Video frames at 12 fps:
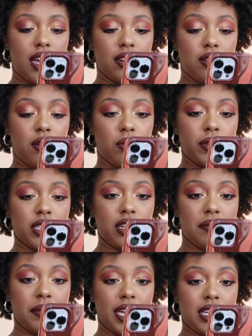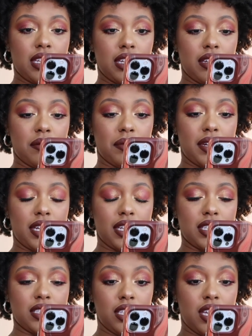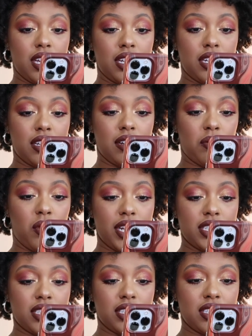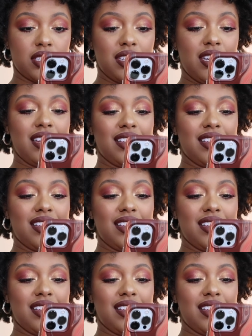I don't know what they're making, but yeah, I'm watching it.